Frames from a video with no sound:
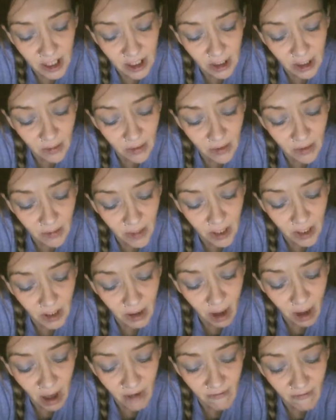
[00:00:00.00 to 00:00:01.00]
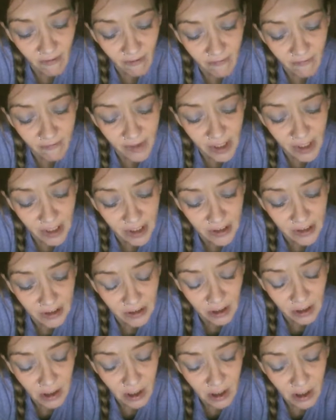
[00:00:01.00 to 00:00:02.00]
getting up with me. A lot of old friends,
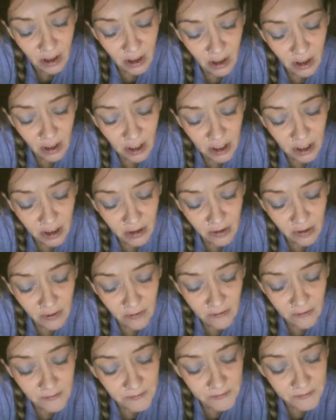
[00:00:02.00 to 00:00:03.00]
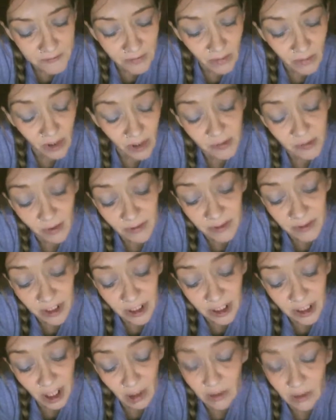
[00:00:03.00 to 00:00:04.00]
most of my
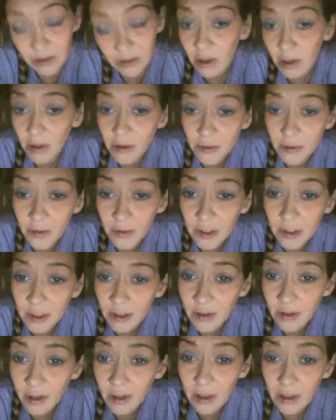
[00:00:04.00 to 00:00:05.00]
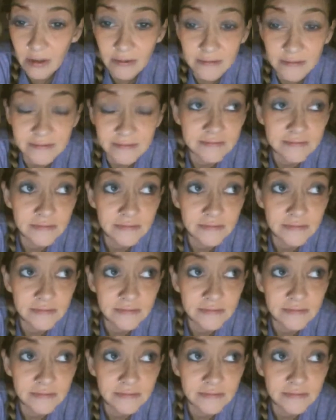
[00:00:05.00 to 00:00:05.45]
friends that I was close with, they're all